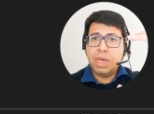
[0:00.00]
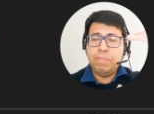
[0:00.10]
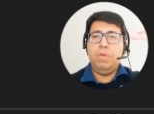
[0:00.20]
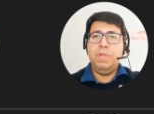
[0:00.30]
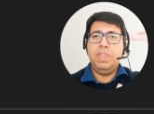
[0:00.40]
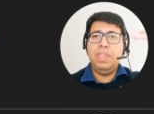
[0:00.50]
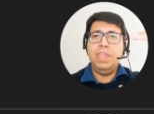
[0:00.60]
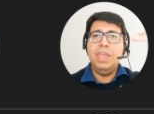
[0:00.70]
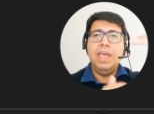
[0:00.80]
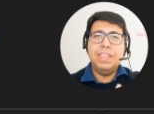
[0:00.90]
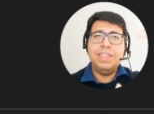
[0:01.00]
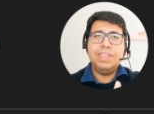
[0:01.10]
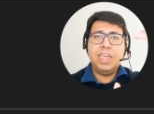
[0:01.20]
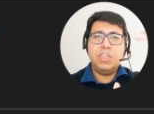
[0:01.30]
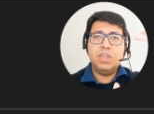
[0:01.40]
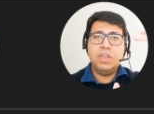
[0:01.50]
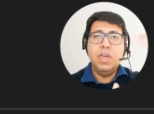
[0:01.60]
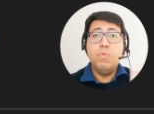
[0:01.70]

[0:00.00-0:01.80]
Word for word: appropriately the session,